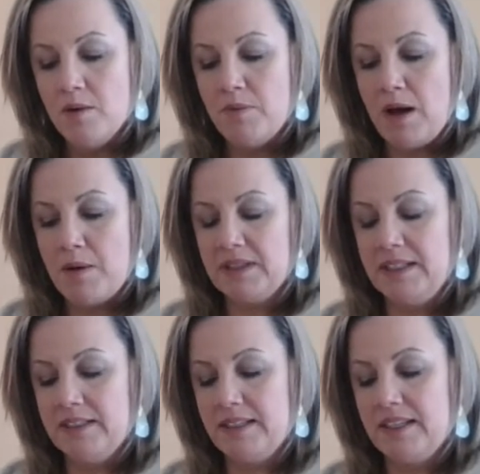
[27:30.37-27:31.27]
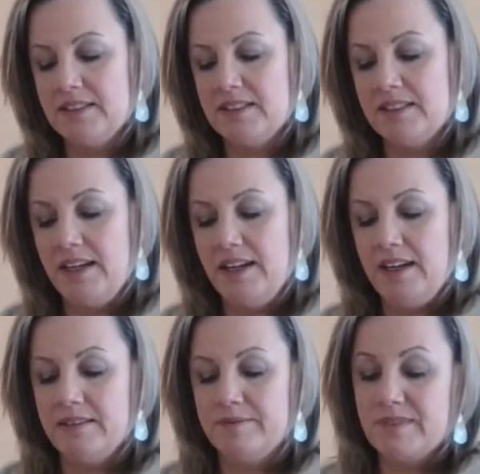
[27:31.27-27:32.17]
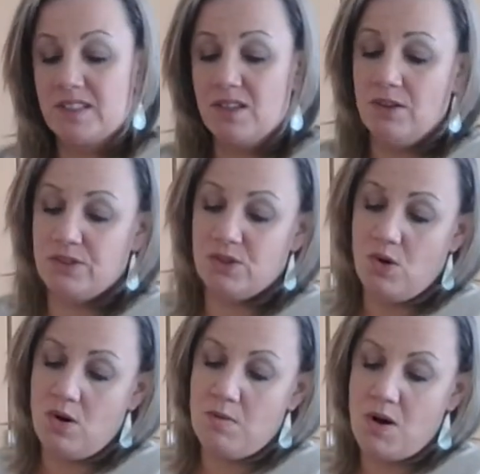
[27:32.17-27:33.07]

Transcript: Papa leaned against his cane. It's going to storm,